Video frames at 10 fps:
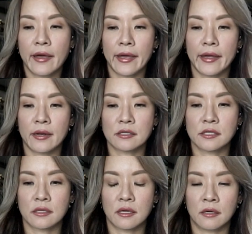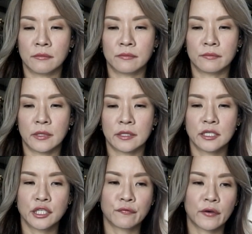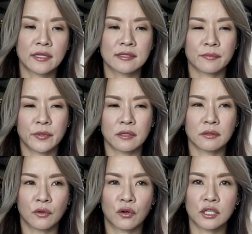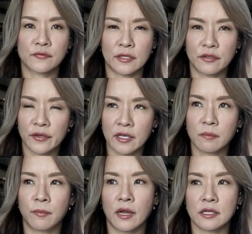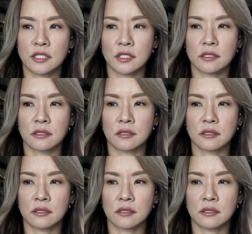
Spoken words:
and I think she finds a bit no cause for living, plus